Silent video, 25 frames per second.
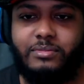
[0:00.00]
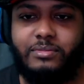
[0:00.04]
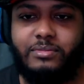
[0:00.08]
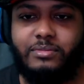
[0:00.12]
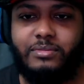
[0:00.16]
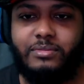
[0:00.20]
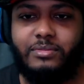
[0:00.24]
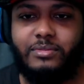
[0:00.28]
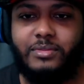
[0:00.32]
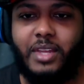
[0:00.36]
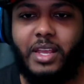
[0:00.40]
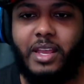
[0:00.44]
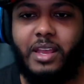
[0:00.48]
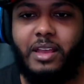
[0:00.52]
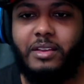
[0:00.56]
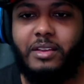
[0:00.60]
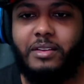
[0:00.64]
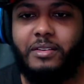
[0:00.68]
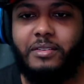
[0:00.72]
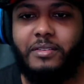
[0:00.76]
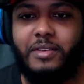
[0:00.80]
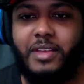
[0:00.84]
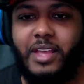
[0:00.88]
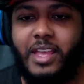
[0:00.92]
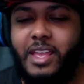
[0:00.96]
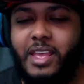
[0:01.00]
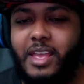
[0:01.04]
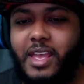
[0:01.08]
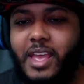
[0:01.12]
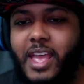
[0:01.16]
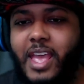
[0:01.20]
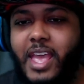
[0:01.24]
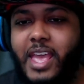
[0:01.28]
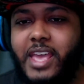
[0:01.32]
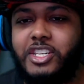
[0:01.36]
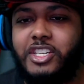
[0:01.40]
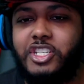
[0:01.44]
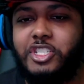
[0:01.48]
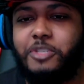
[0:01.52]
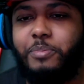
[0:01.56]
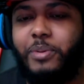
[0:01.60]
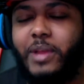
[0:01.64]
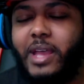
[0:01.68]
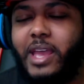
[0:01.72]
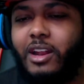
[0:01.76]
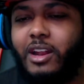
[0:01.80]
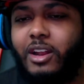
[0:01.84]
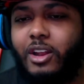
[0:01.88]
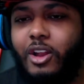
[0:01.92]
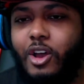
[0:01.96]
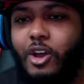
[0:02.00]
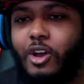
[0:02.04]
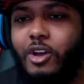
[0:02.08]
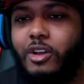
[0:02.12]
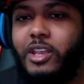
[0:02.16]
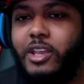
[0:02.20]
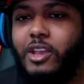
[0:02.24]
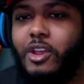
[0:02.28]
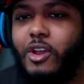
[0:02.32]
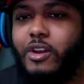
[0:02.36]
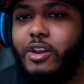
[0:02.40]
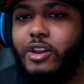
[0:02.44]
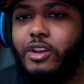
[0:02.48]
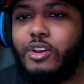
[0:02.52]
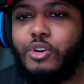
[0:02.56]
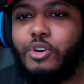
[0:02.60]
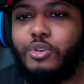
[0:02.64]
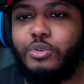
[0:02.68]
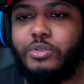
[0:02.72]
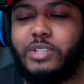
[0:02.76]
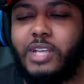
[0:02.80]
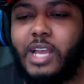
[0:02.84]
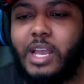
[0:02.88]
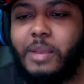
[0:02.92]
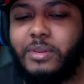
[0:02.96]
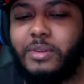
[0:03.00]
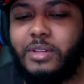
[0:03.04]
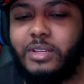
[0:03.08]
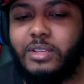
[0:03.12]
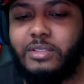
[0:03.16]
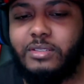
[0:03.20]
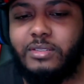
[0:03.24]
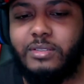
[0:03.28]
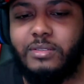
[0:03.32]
Yeah. Ed's just playing along. He already knows what time it is.